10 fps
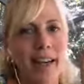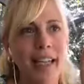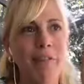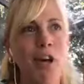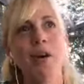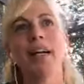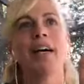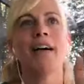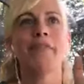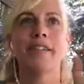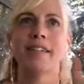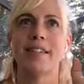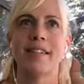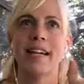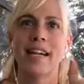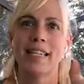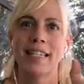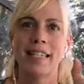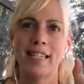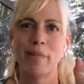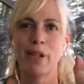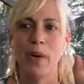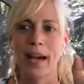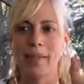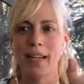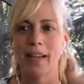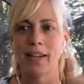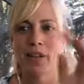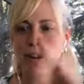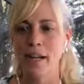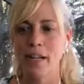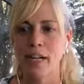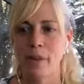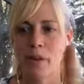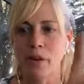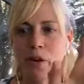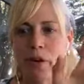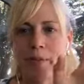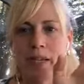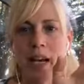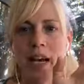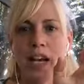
I love going to conferences because I get to see some new items out there. So I already talked about the toe grips.